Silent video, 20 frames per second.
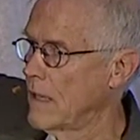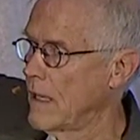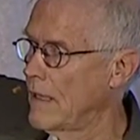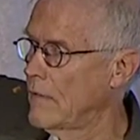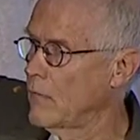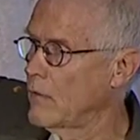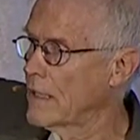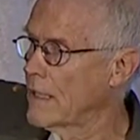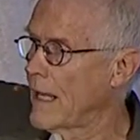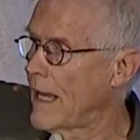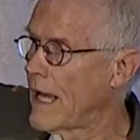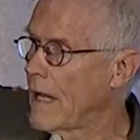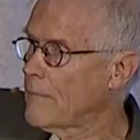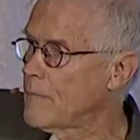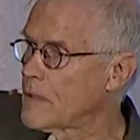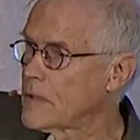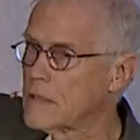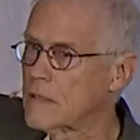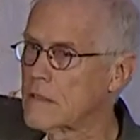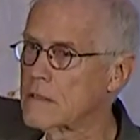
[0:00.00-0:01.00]
And when it
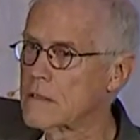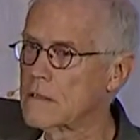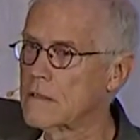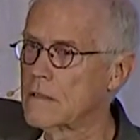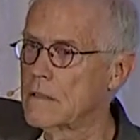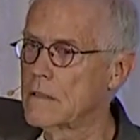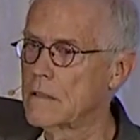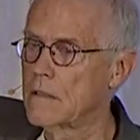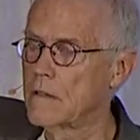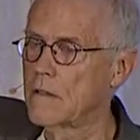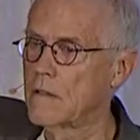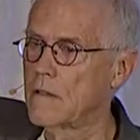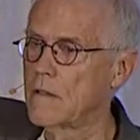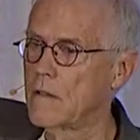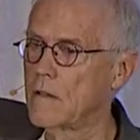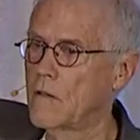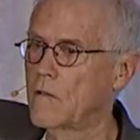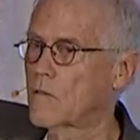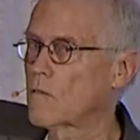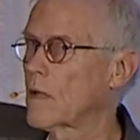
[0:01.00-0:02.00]
happens,
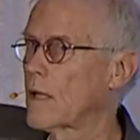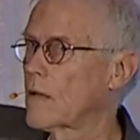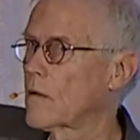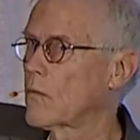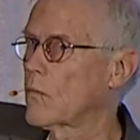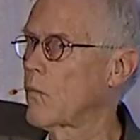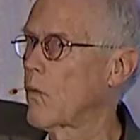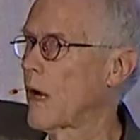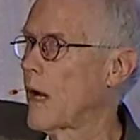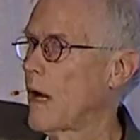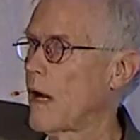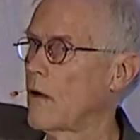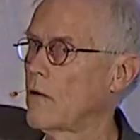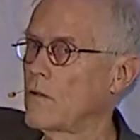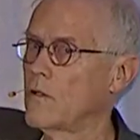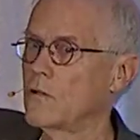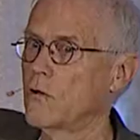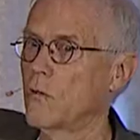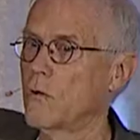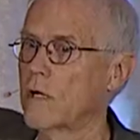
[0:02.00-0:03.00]
it's like, wow,
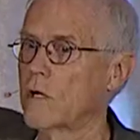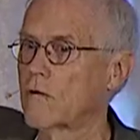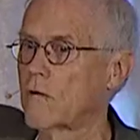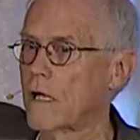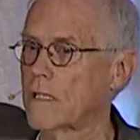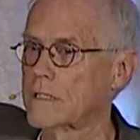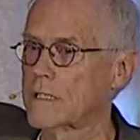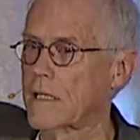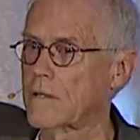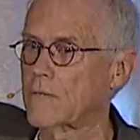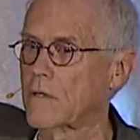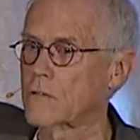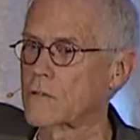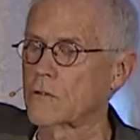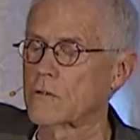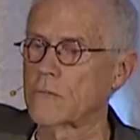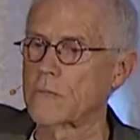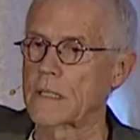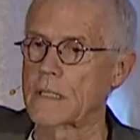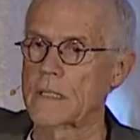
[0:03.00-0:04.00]
you don't want to cross that
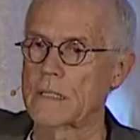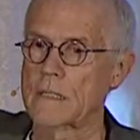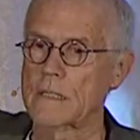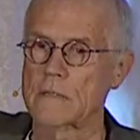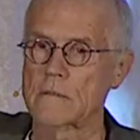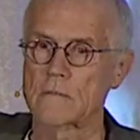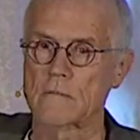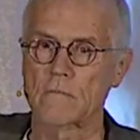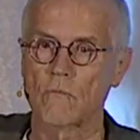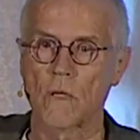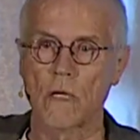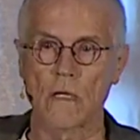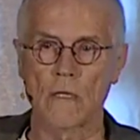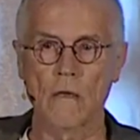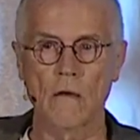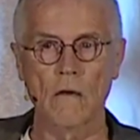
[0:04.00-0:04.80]
threshold because what?